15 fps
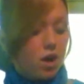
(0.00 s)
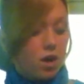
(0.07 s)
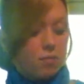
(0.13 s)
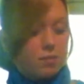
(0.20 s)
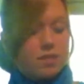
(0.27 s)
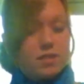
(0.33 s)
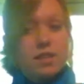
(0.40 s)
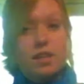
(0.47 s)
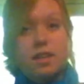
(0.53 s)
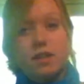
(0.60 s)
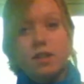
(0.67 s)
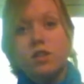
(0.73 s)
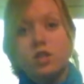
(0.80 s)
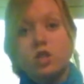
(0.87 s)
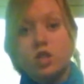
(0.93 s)

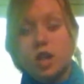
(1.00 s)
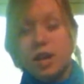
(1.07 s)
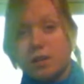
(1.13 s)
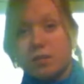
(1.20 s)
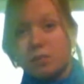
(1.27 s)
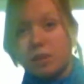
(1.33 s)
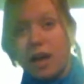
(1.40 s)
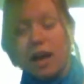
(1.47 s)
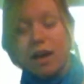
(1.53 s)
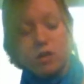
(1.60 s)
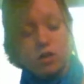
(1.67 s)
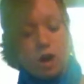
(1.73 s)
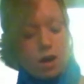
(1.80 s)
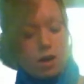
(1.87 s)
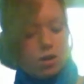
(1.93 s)
obsidian, the shiny black
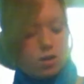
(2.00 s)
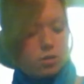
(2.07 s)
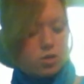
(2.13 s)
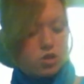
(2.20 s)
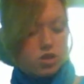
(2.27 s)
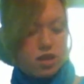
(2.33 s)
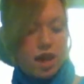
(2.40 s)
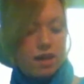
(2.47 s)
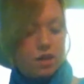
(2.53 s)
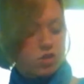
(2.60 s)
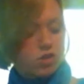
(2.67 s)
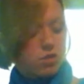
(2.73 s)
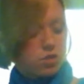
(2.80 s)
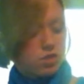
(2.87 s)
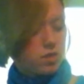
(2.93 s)
rock, which is
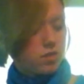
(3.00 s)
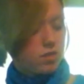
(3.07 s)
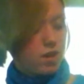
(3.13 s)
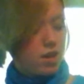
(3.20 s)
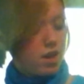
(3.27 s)
extrusive,